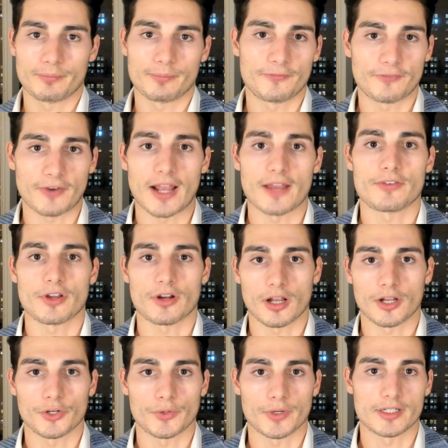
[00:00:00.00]
5-year
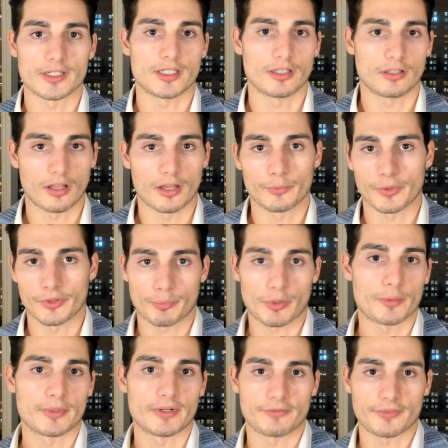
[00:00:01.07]
underwritten deal with
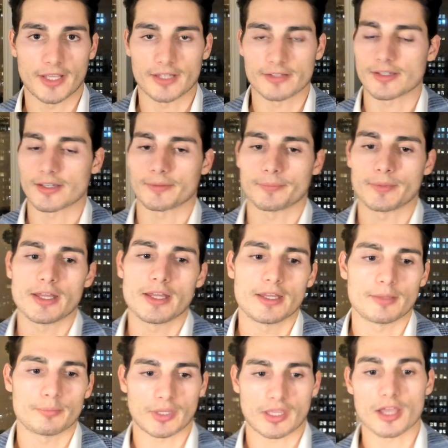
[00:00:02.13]
permanent financing,
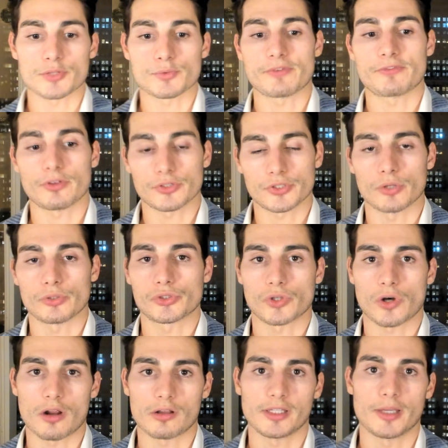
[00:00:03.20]
because we feel so
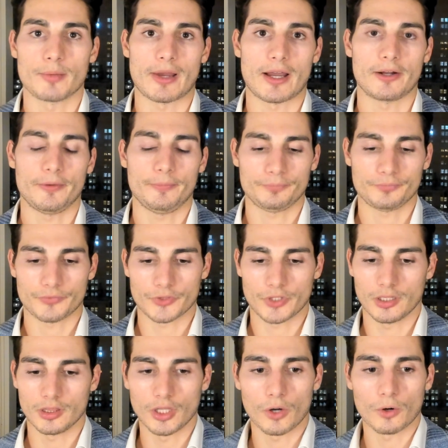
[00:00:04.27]
strongly about the
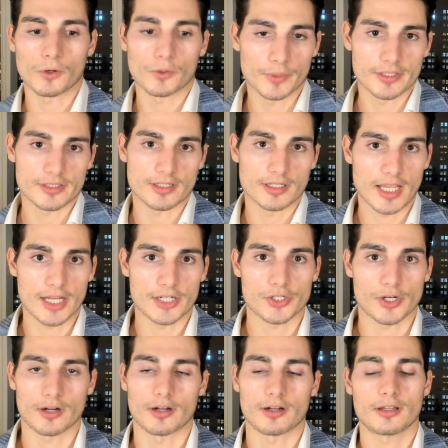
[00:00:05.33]
lower risk
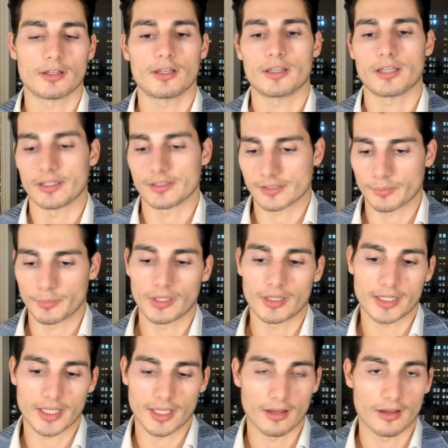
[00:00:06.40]
nature and
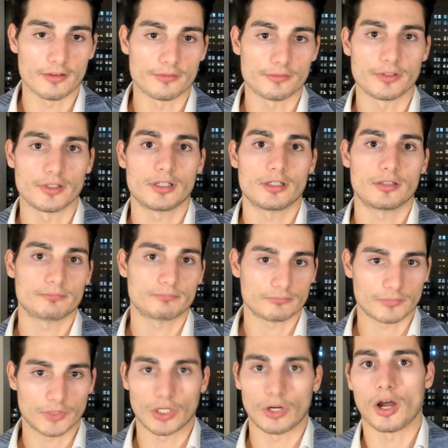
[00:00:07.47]
stability of
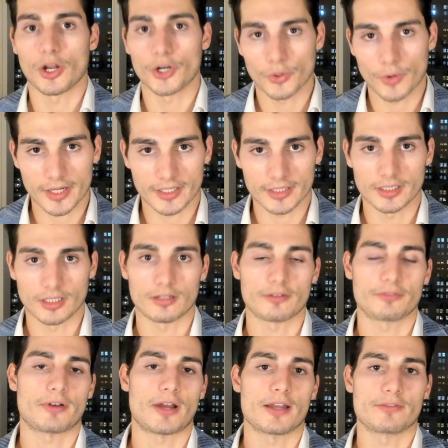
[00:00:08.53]
underwriting a deal in a
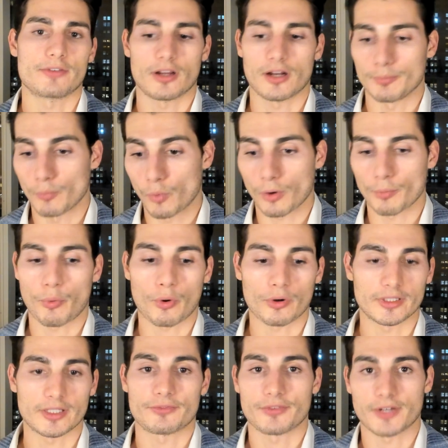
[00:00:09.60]
5-year, and more
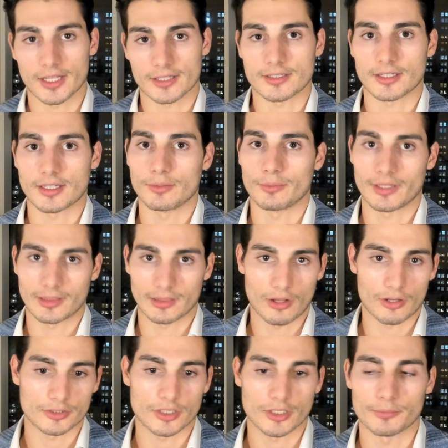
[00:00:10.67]
importantly, financing it with
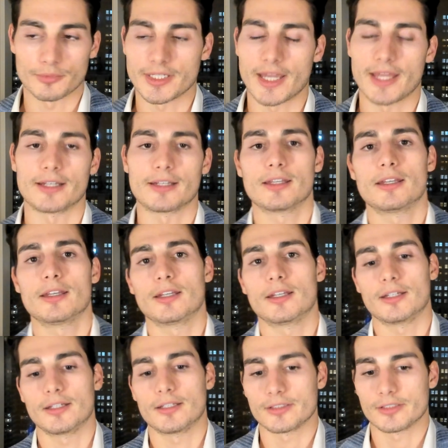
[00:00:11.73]
long-term debt.
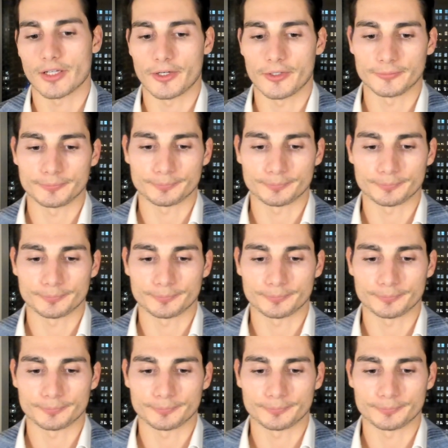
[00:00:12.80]
So